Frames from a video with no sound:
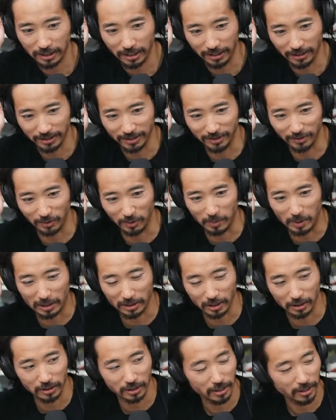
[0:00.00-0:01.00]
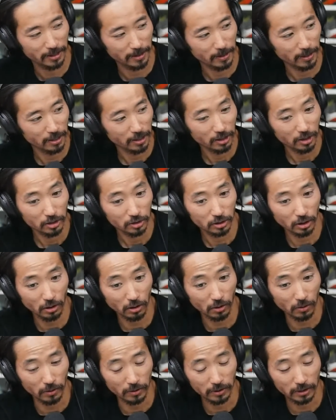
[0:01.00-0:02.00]
text from Asics.
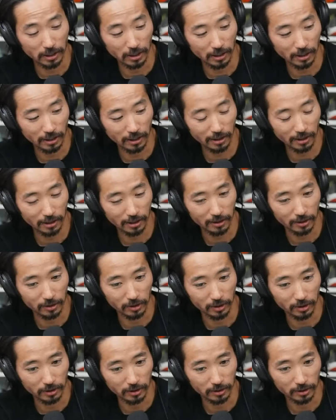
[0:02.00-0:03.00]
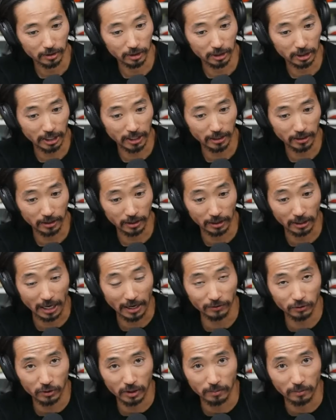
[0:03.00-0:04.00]
So uh, the the
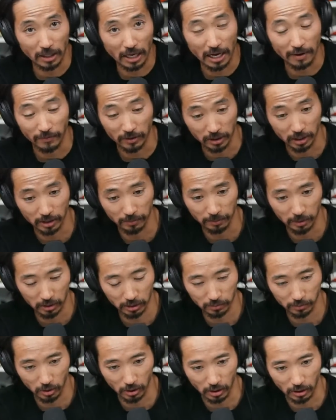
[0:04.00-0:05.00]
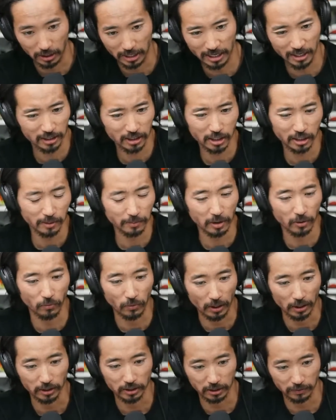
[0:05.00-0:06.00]
live stream live is going to be small and it's going to be
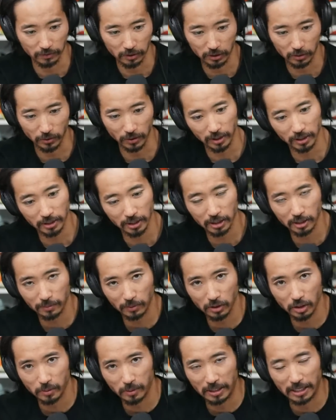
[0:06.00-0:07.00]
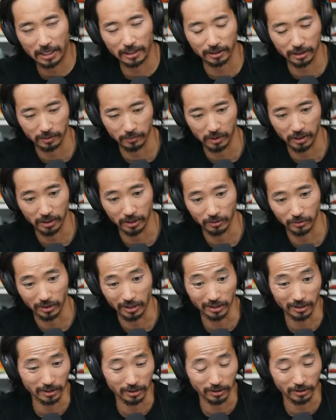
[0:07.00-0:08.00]
relatively short because it's supposed to be an athlete meet and greet.
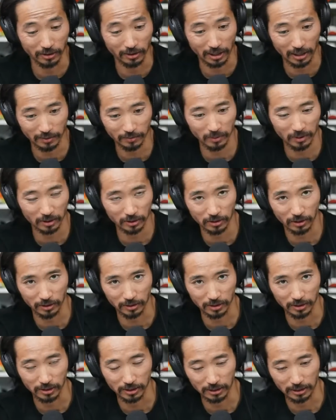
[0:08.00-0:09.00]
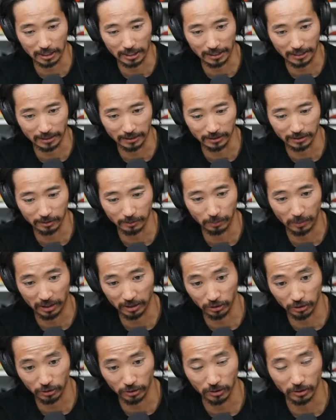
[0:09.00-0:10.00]
You know, I'm going to talk to these guys, Ben
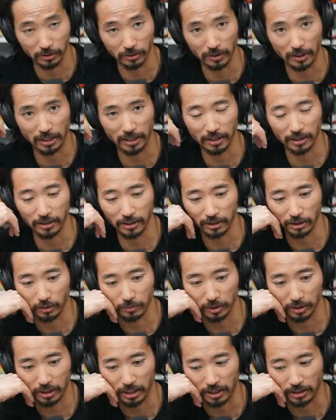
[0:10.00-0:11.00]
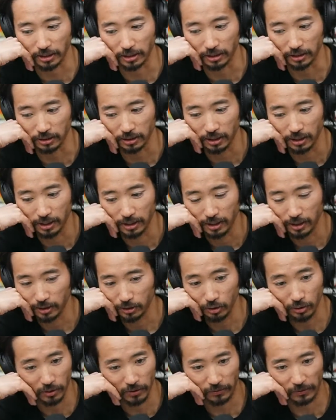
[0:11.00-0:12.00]
True and Nico Montañez,
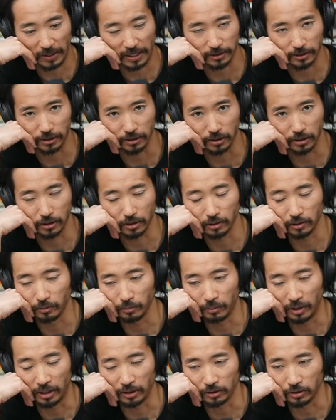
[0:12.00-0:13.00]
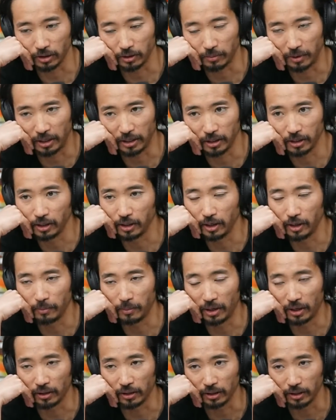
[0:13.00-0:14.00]
two of the fastest marathon men in
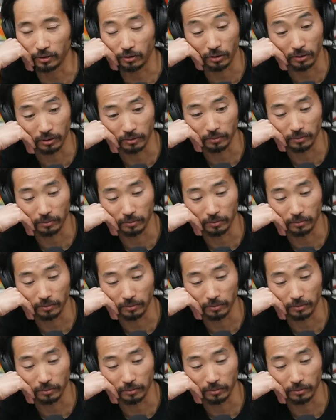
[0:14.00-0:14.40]
America or